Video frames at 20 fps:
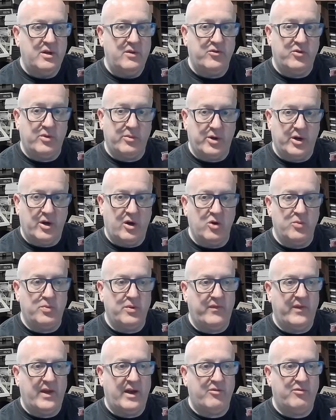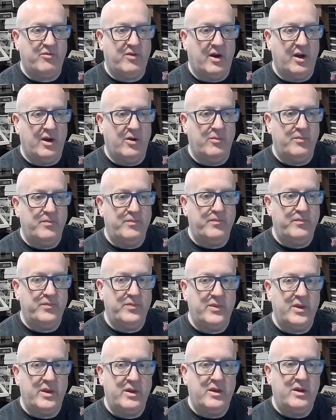So I'm going to open that file.
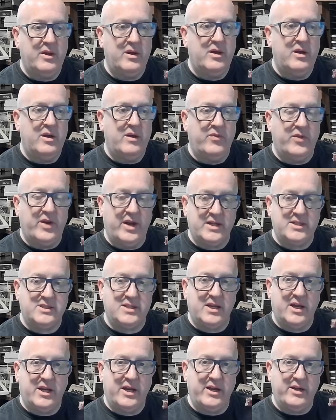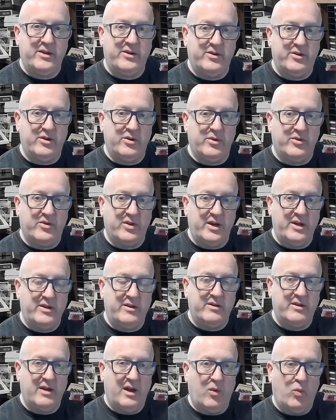The next thing I need to do is I need
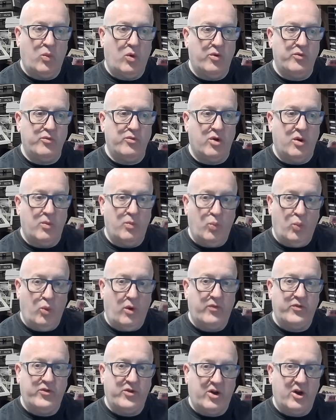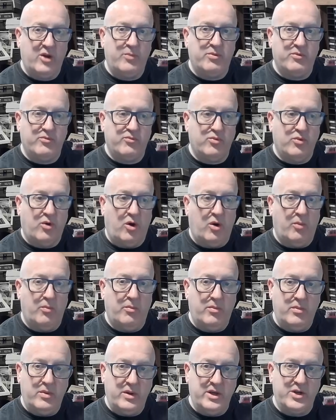to tell OneROM what type of
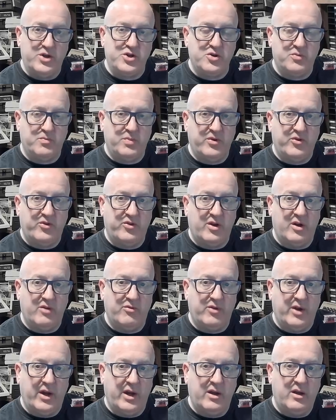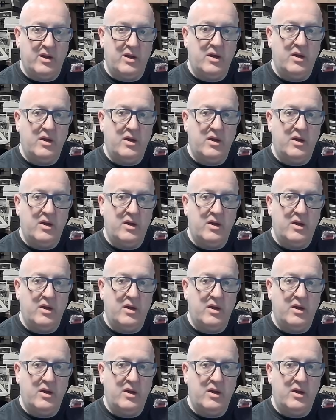ROM it should be serving.